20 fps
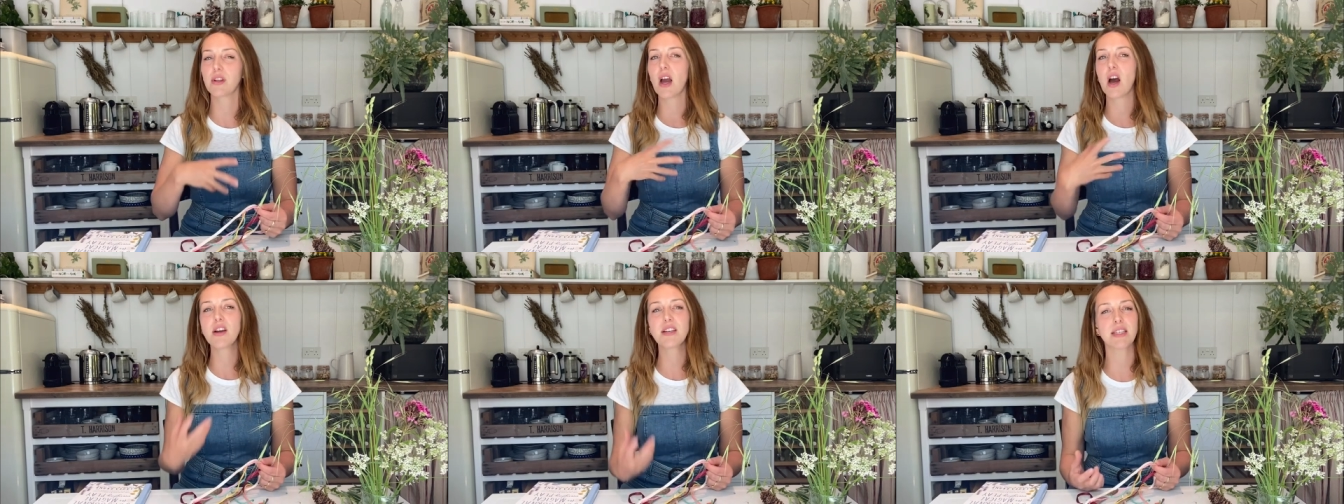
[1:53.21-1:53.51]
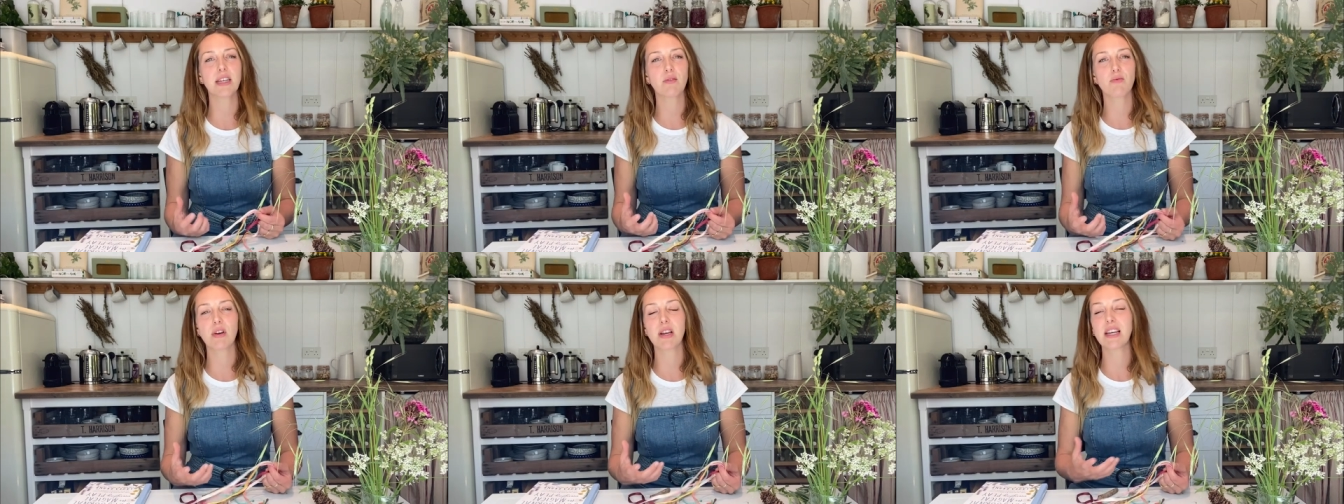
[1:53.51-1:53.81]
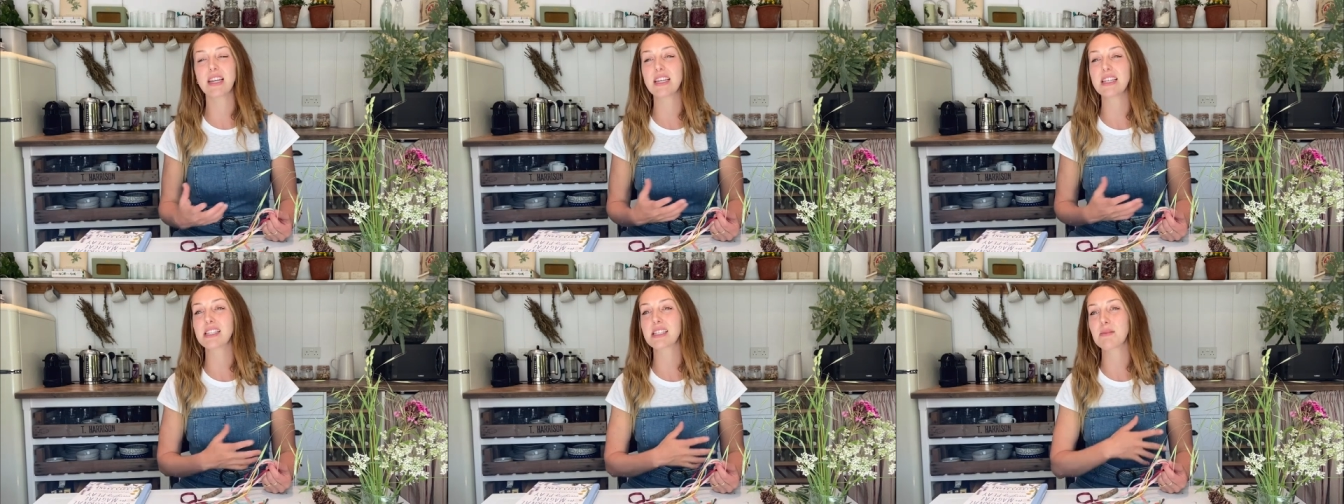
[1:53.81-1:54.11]
The idea
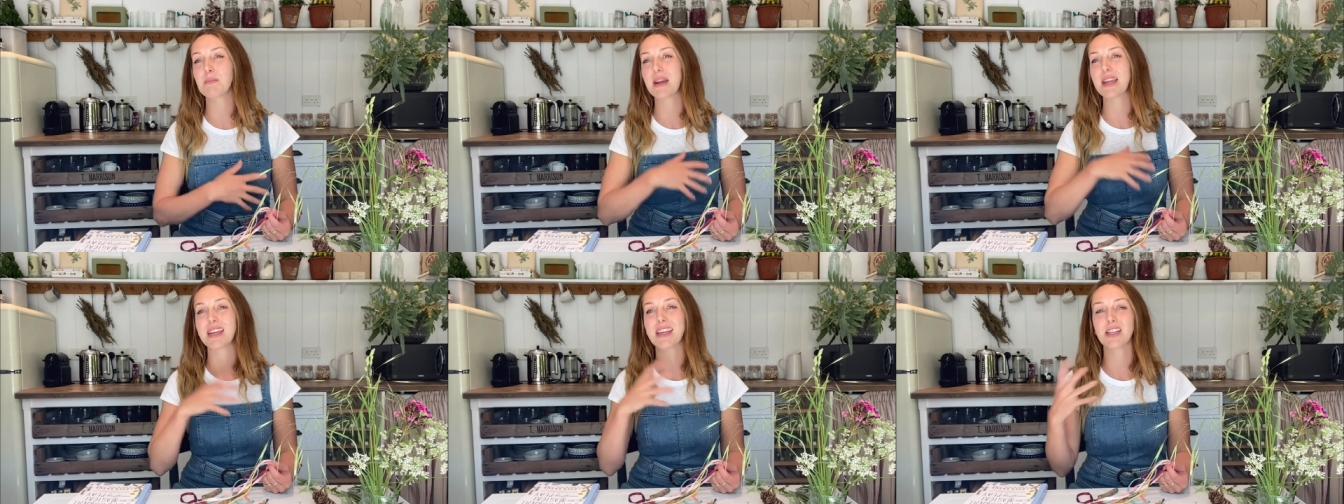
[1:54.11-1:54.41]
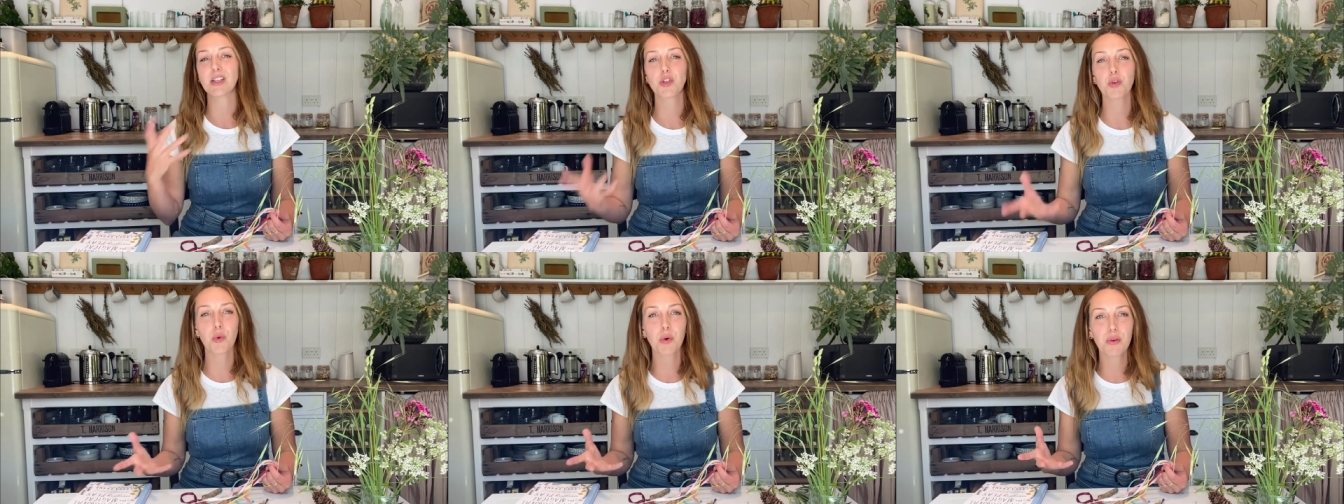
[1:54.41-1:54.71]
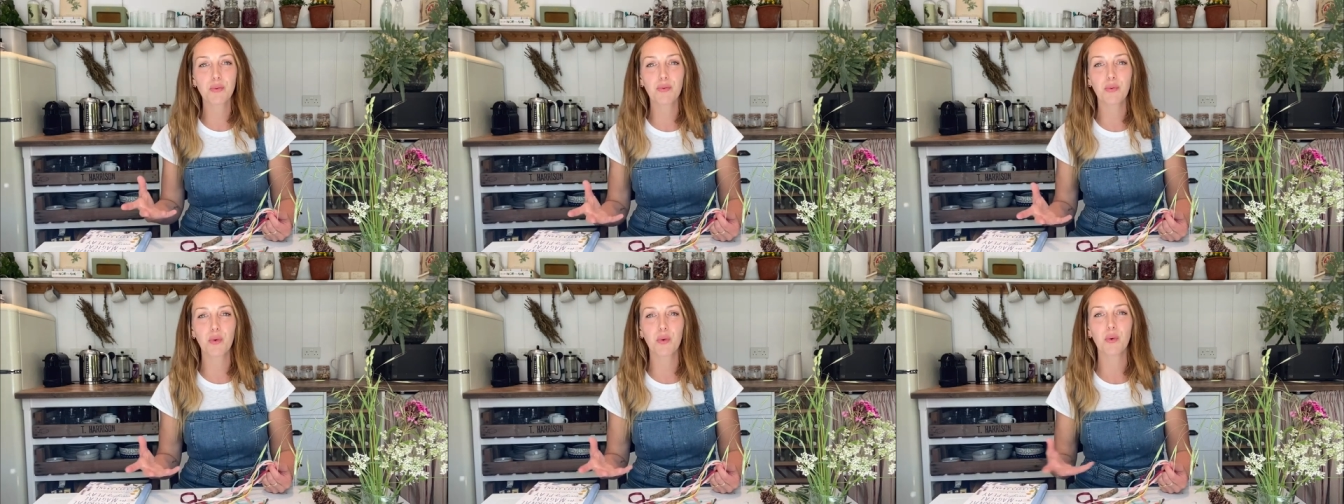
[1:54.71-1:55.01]
really is to make it
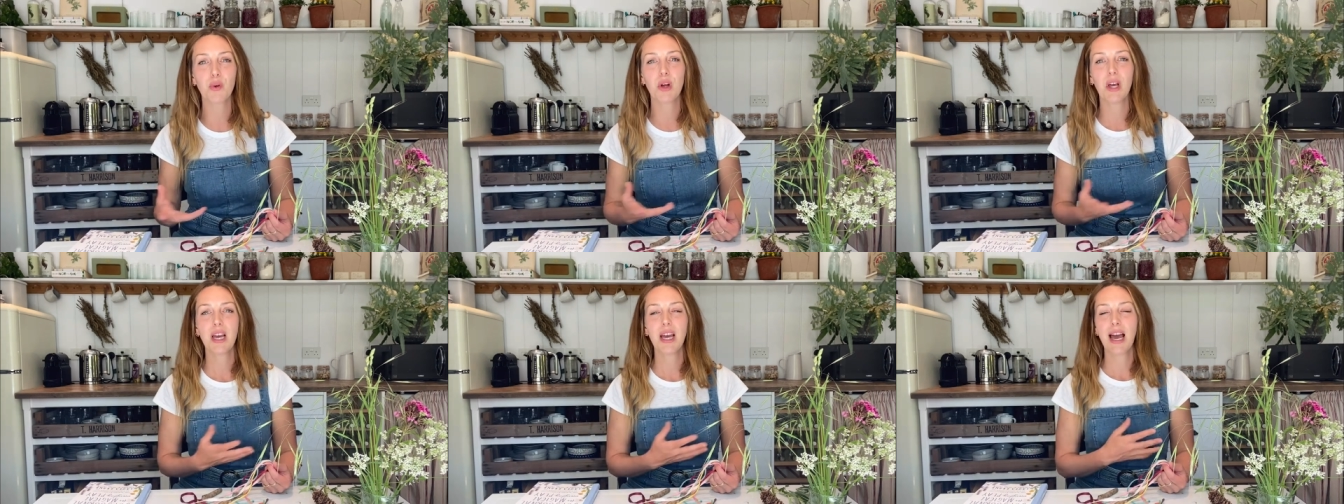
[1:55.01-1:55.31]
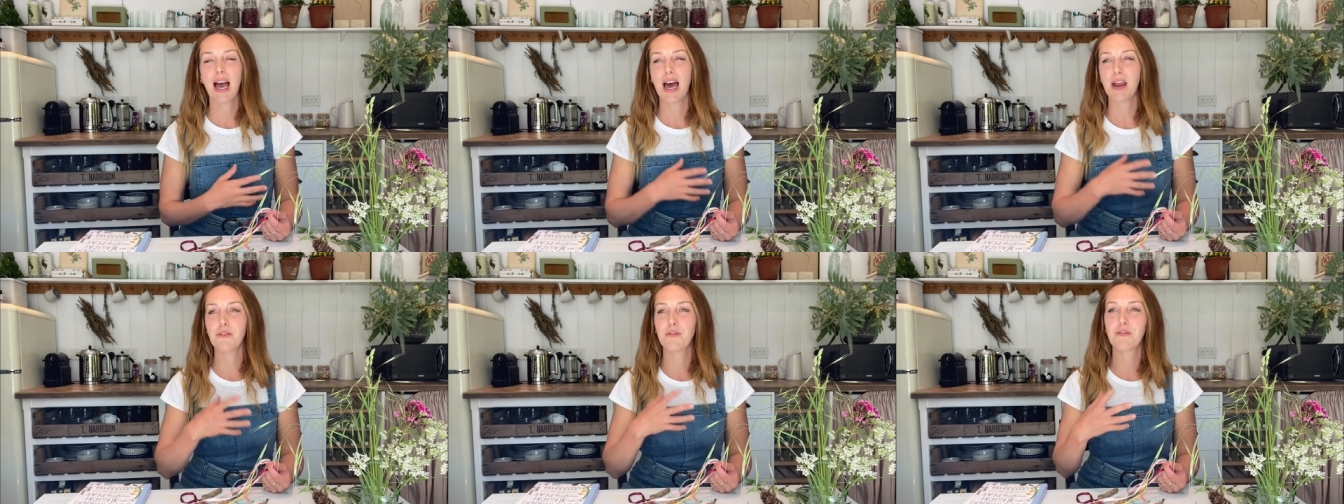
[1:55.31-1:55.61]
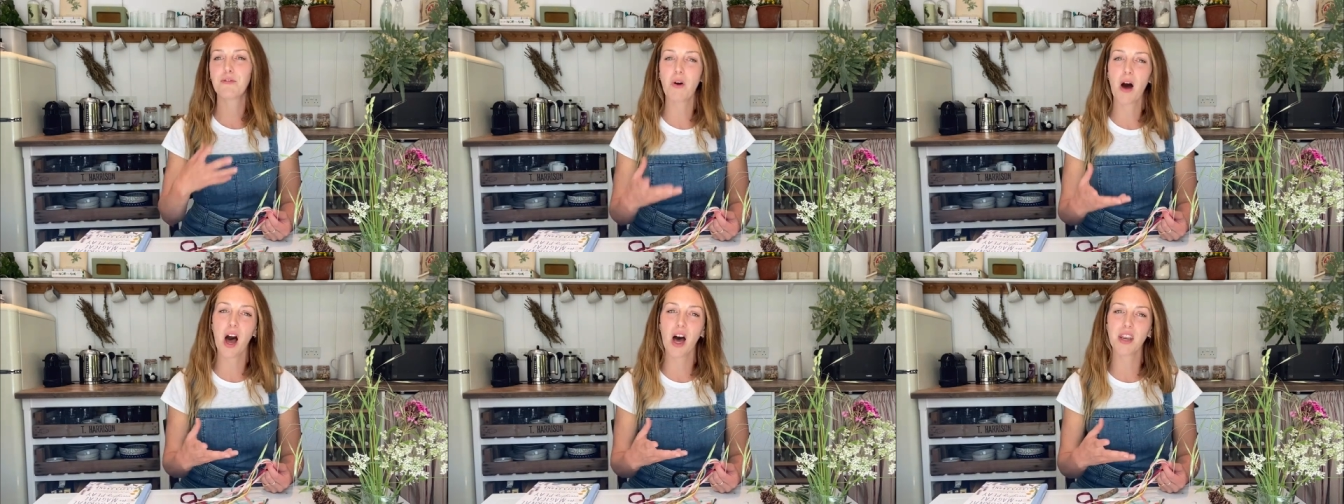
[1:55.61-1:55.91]
joyful and
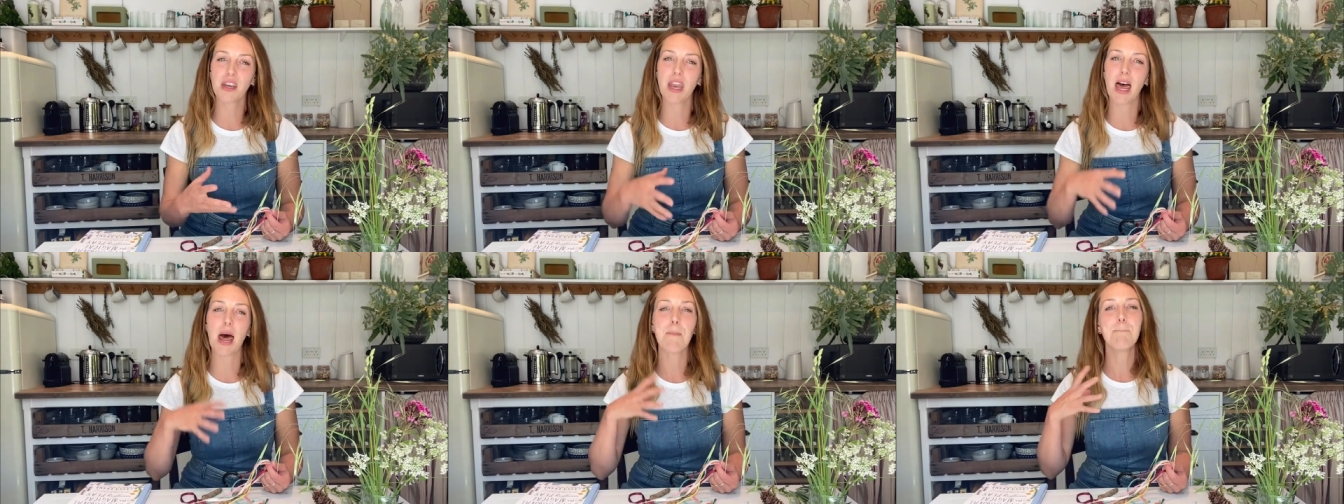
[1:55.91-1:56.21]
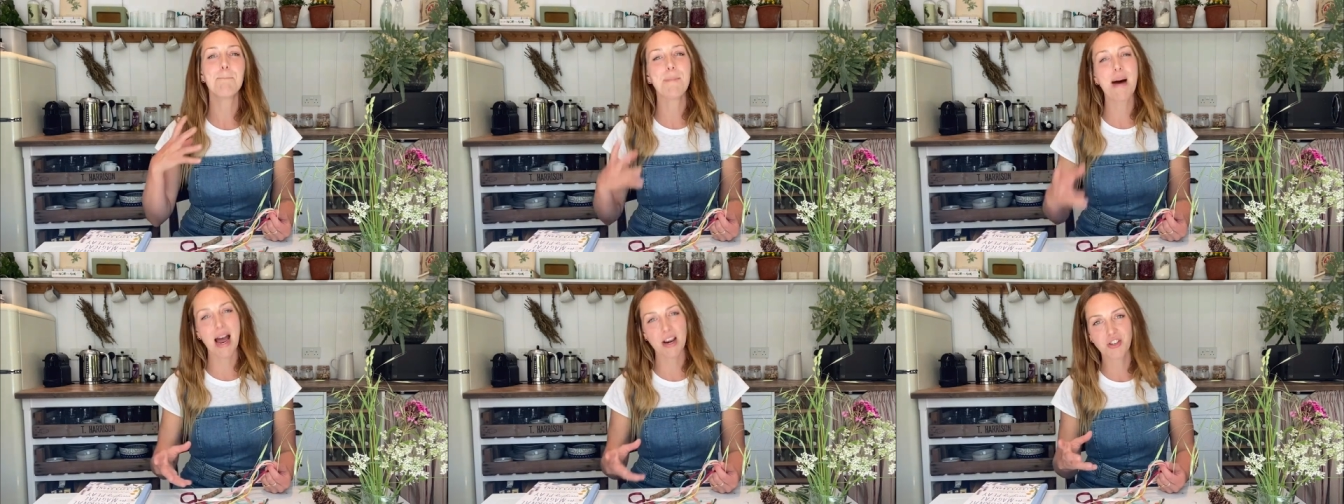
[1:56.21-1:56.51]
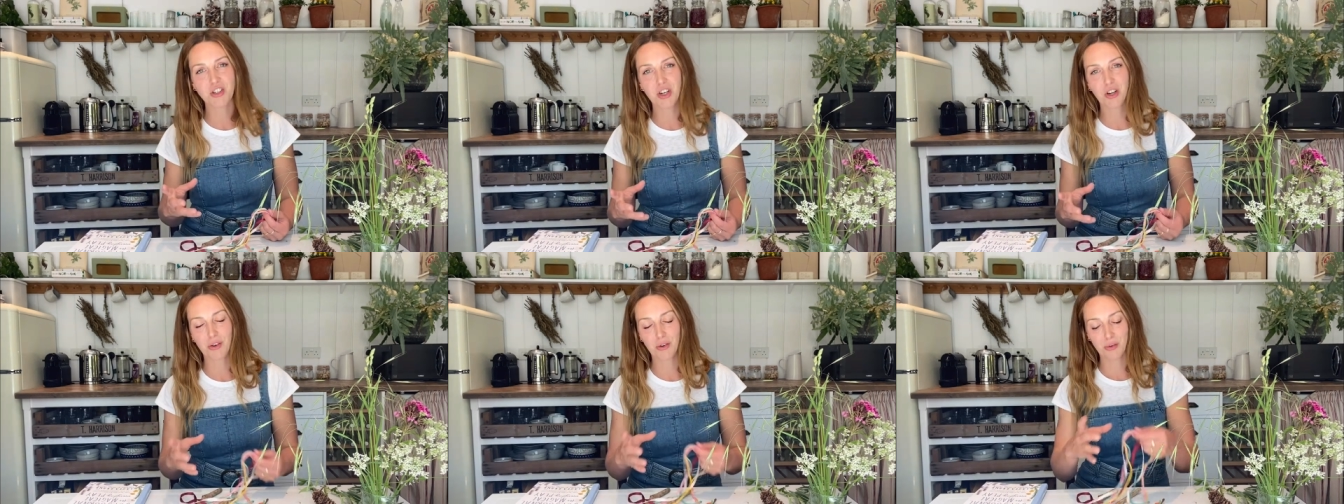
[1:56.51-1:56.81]
fun and
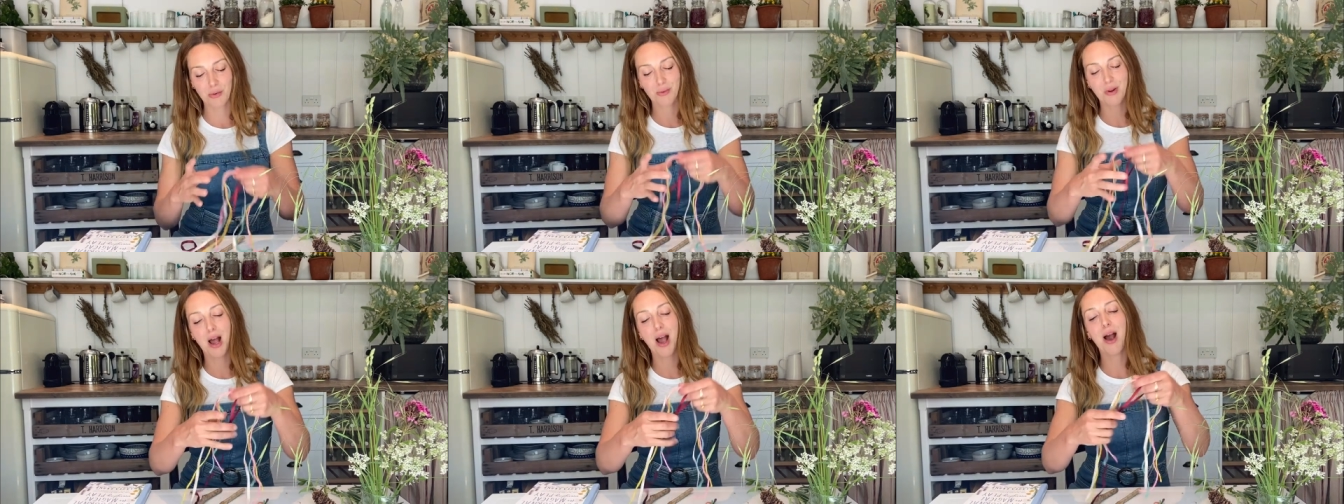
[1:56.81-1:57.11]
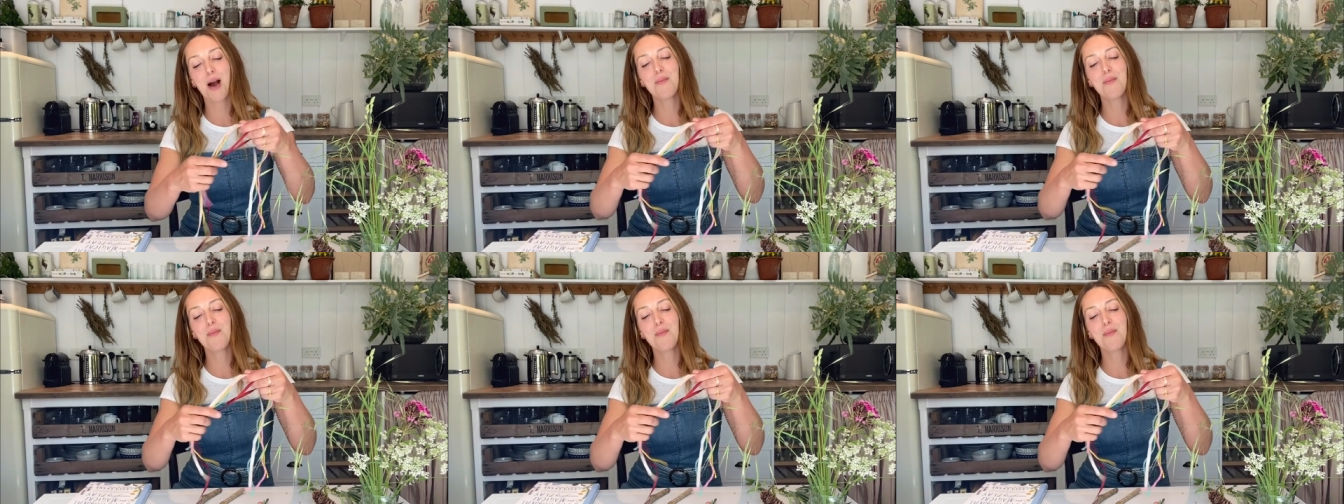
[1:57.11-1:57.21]
magical.